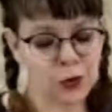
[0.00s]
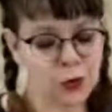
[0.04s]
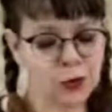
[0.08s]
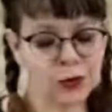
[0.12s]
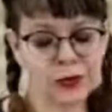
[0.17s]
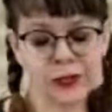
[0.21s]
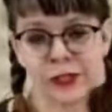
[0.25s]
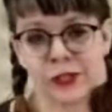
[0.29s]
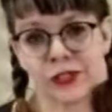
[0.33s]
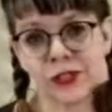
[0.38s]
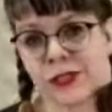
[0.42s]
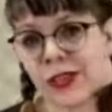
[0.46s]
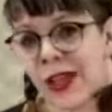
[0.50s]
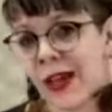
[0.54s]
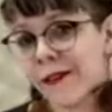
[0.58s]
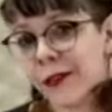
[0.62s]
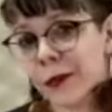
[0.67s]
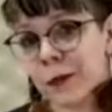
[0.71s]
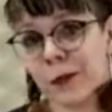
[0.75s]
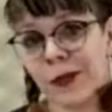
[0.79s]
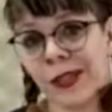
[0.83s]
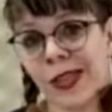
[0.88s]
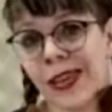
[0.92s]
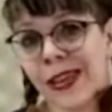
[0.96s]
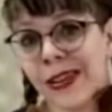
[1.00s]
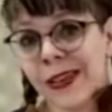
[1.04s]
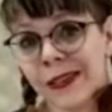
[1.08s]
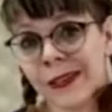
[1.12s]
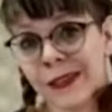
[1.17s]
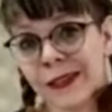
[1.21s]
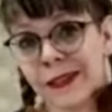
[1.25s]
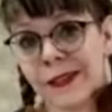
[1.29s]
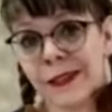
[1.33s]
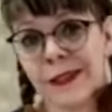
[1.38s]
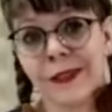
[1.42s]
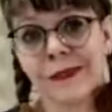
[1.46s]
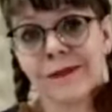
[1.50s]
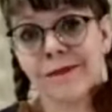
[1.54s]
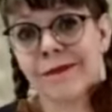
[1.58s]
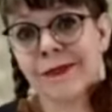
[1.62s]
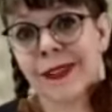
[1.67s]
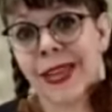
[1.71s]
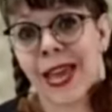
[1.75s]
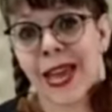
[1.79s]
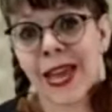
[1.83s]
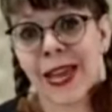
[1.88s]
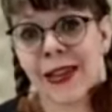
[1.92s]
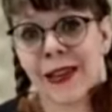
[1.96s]
totally just have it plain.
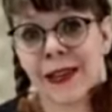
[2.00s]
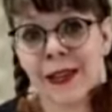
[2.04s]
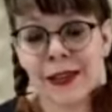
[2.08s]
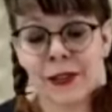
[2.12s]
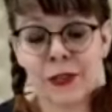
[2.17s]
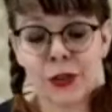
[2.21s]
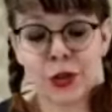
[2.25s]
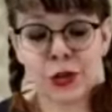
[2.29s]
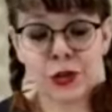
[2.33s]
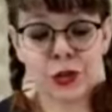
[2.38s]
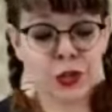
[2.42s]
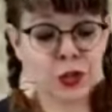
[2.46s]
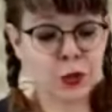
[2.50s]
Okay, they're